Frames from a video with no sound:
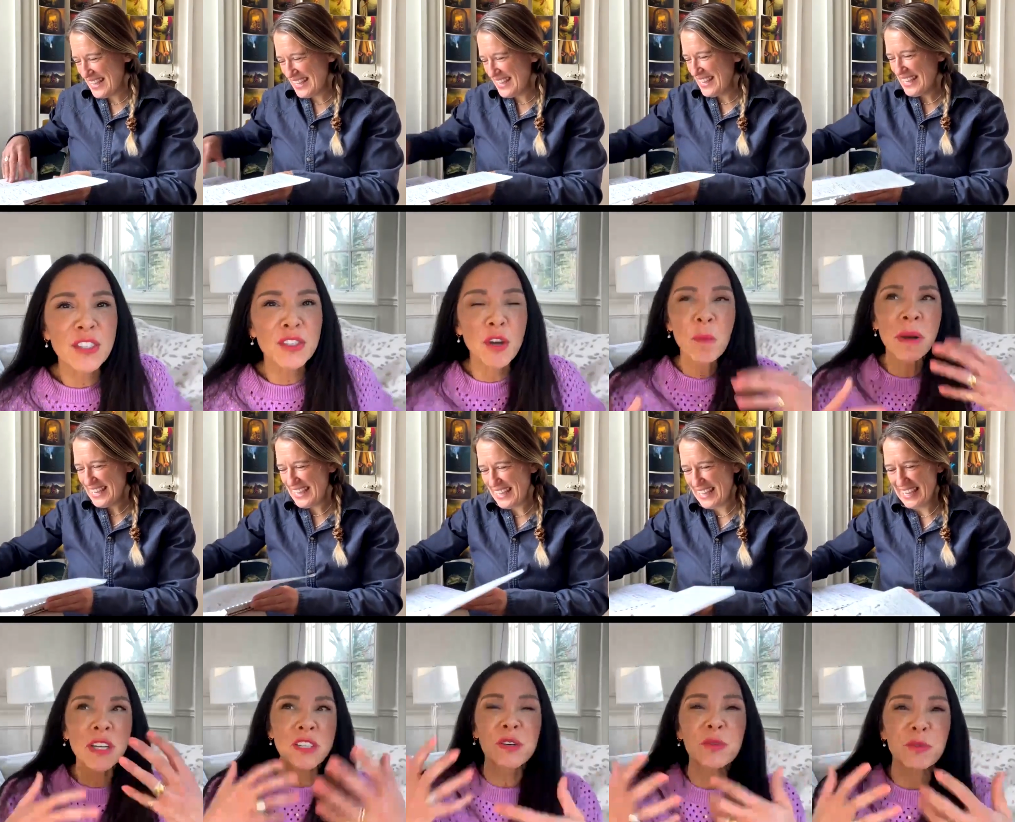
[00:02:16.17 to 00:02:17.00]
Speaker 1: so much
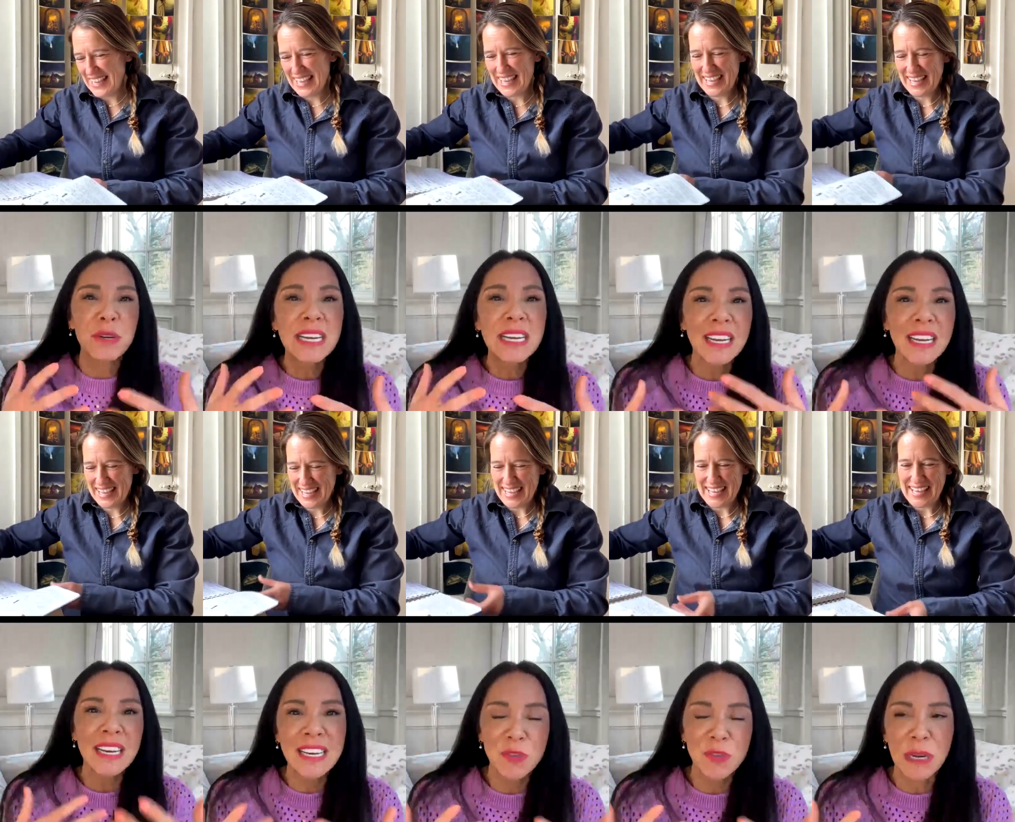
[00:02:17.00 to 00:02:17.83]
to read in
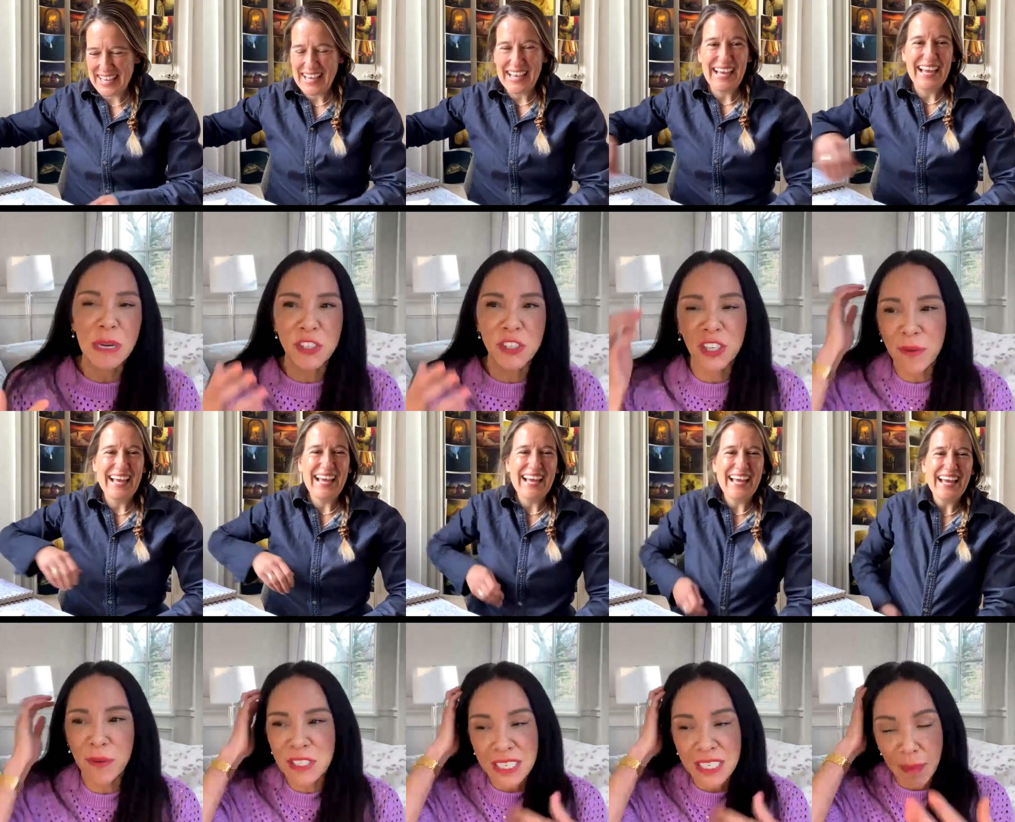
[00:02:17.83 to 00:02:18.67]
each picture i was
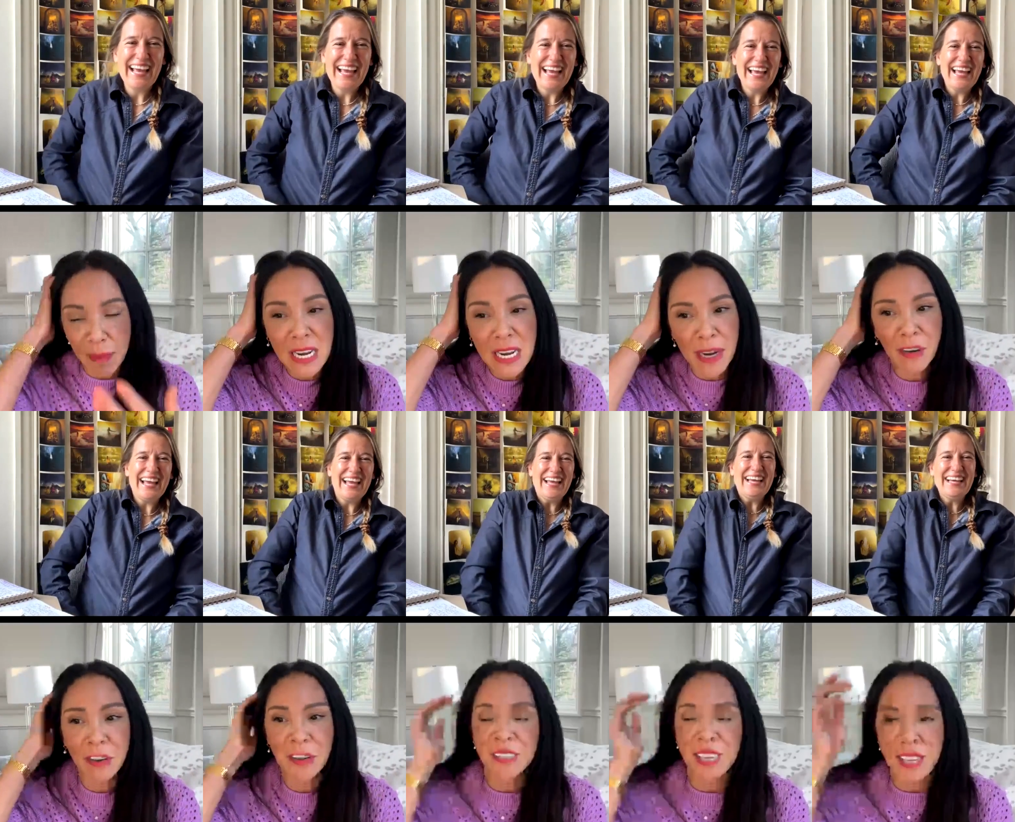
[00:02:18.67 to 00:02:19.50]
explaining to my girls
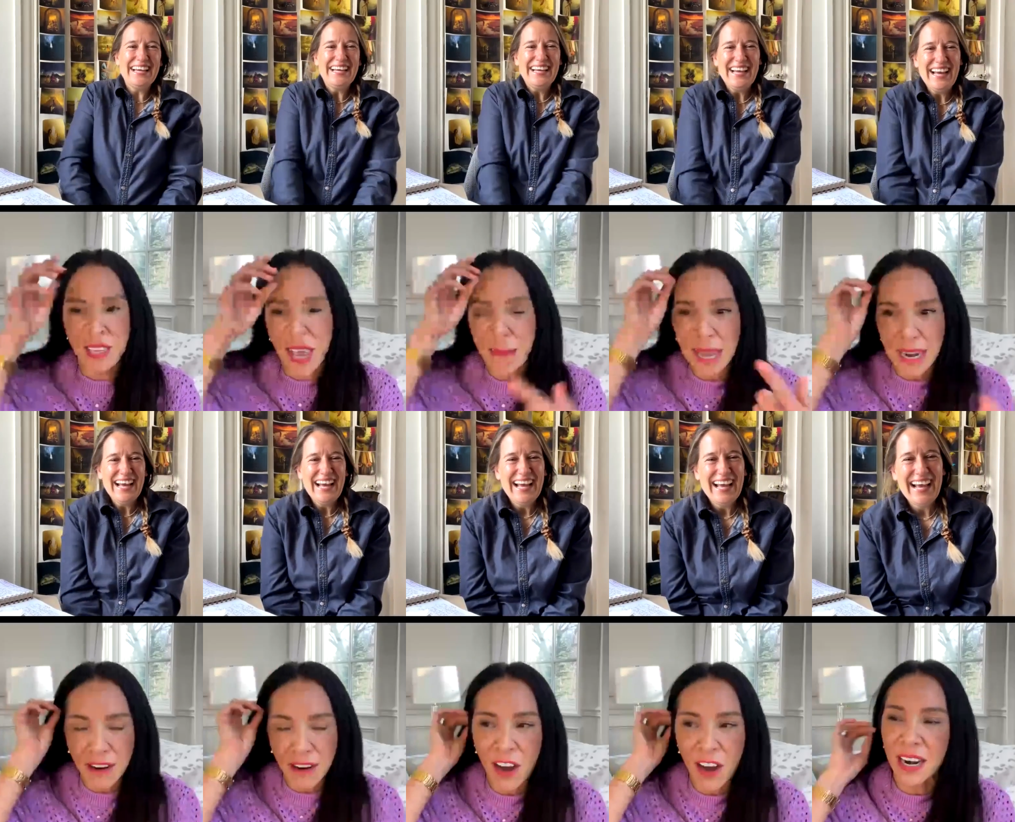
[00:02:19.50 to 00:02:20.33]
again that i'm getting
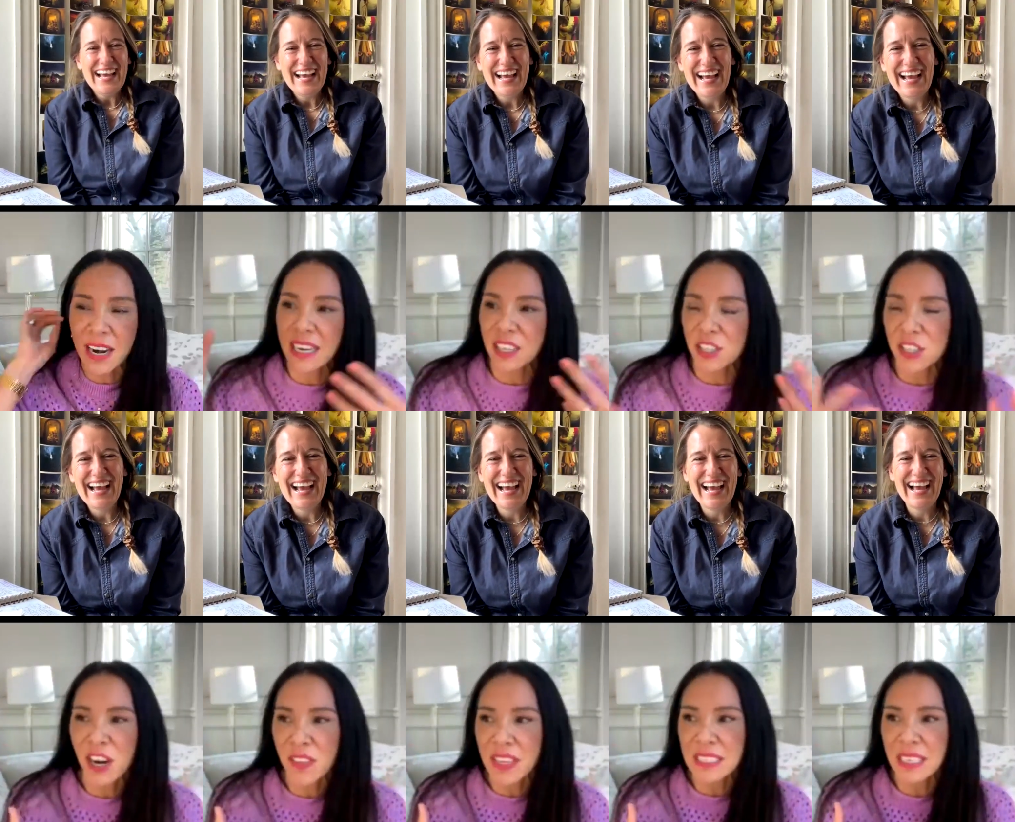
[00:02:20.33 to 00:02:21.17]
on and i get to share
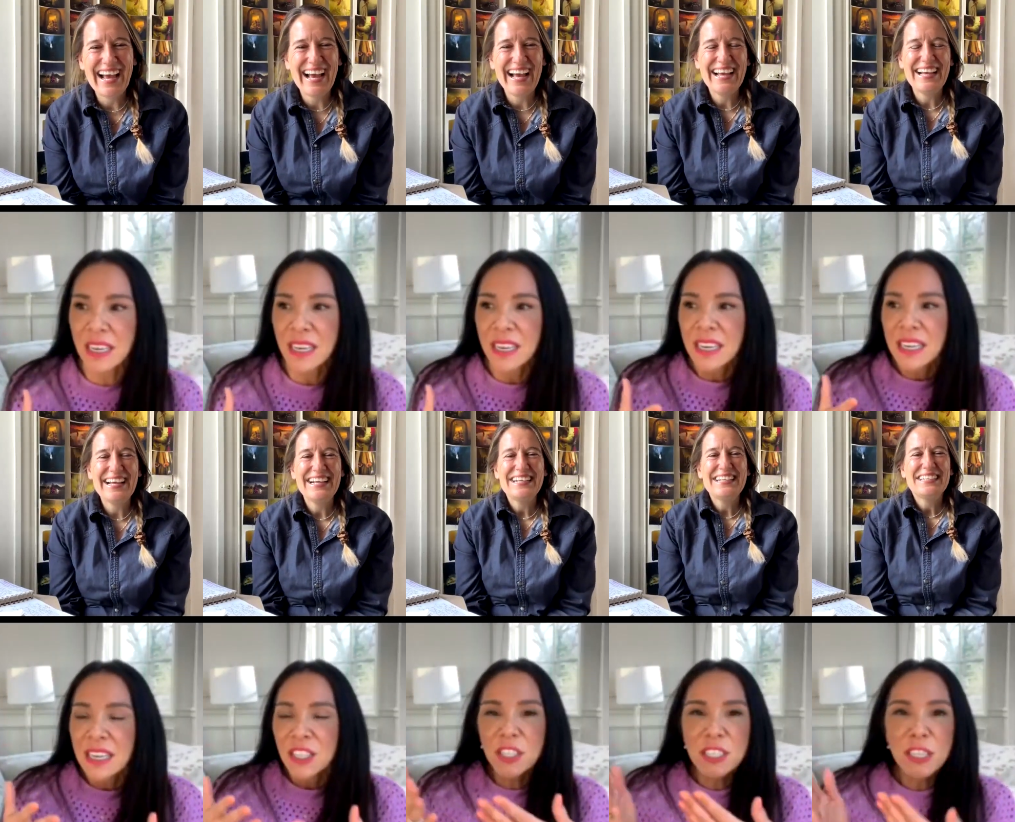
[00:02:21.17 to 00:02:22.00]
this and
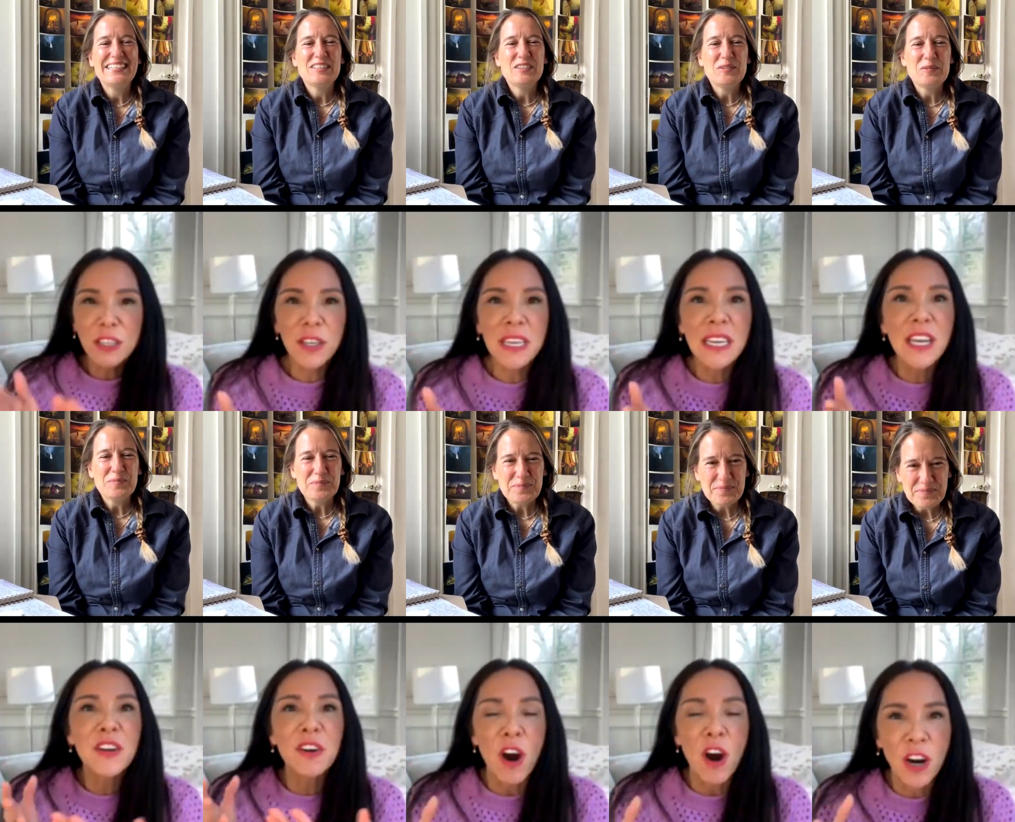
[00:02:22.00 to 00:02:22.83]
just looking at your
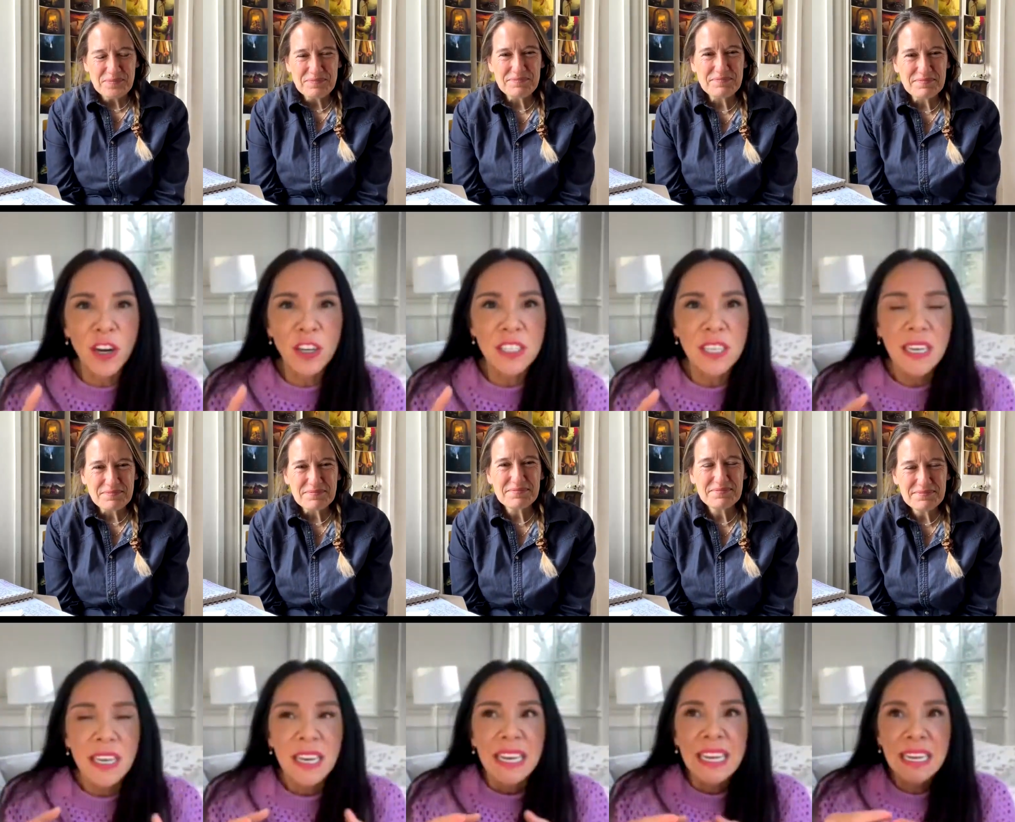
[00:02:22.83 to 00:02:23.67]
art
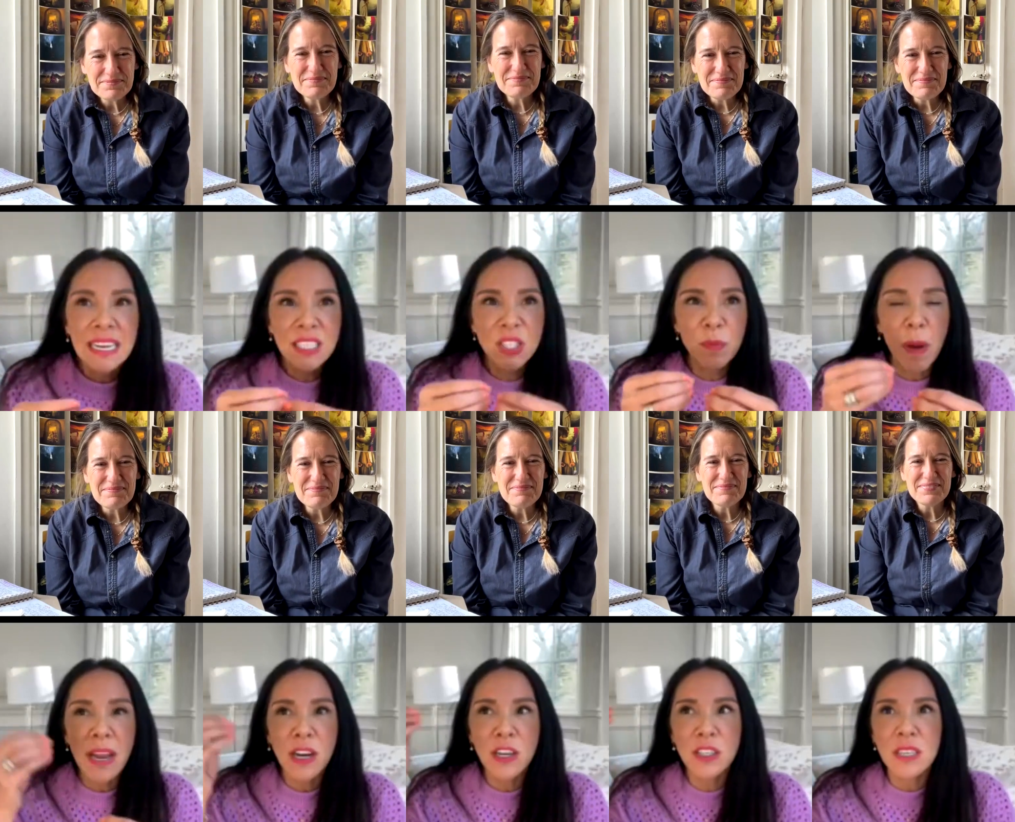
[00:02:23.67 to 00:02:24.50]
it
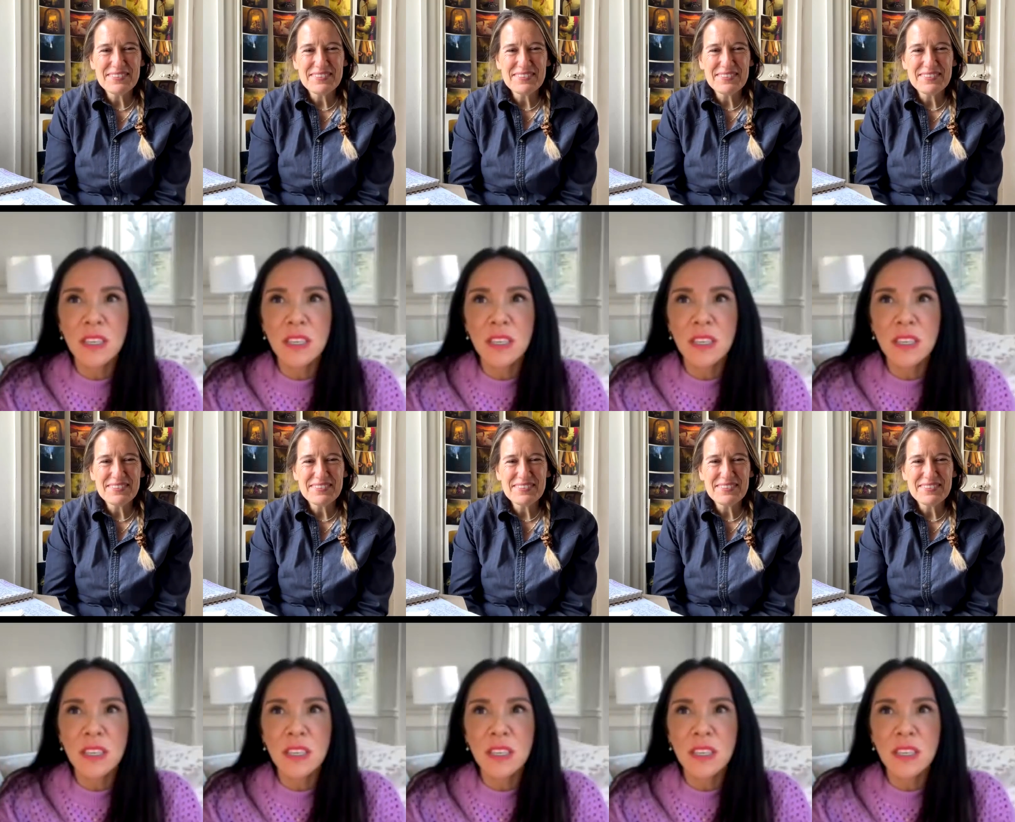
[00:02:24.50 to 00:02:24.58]
inspires